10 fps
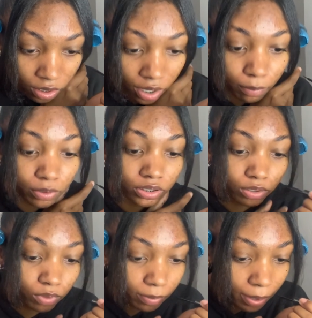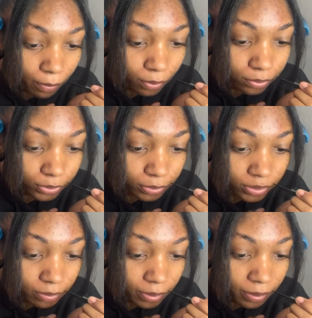I put them where my moles used
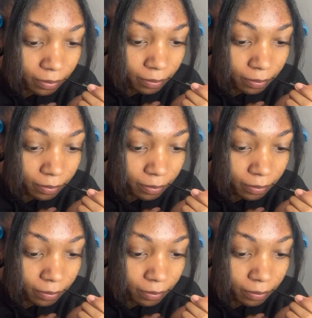to be.